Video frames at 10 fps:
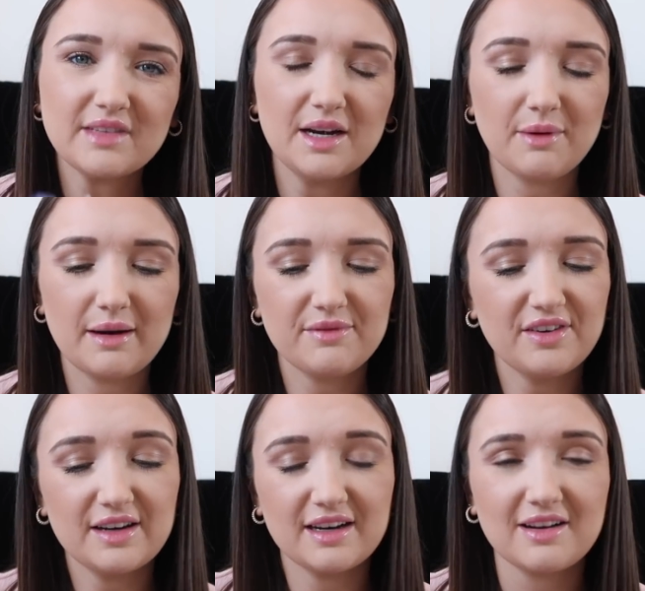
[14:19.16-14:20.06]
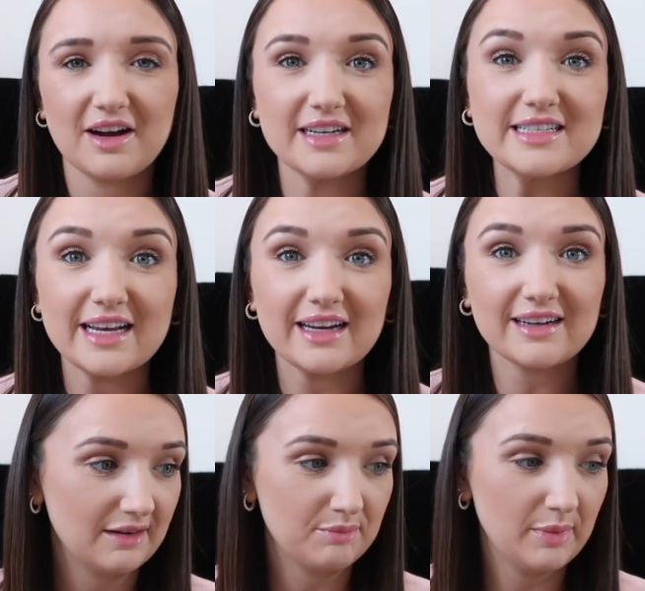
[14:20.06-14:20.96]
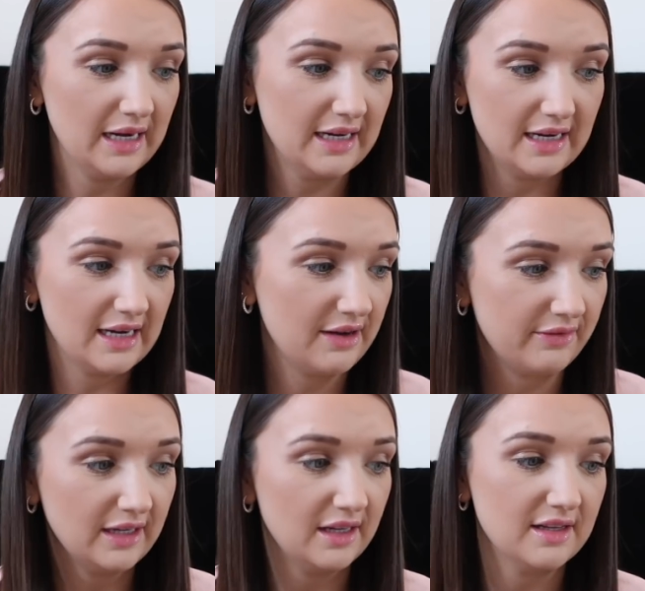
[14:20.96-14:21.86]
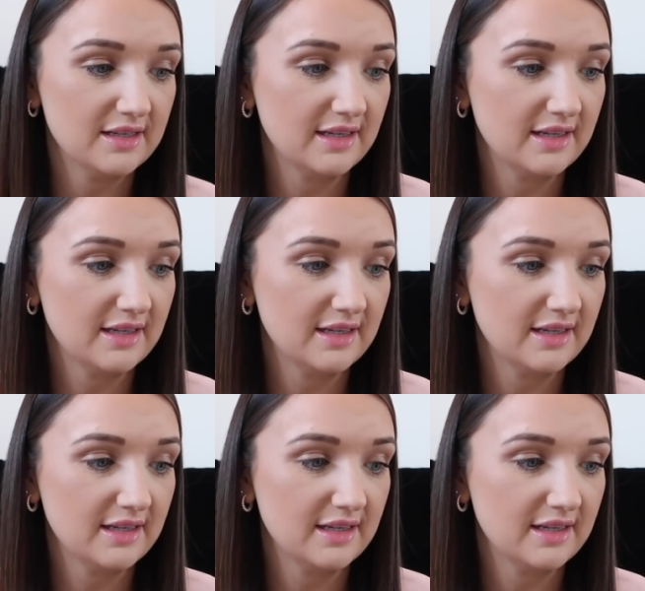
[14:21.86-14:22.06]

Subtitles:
Anyway, I'm feeling kind of sick. I've barely eaten anything in this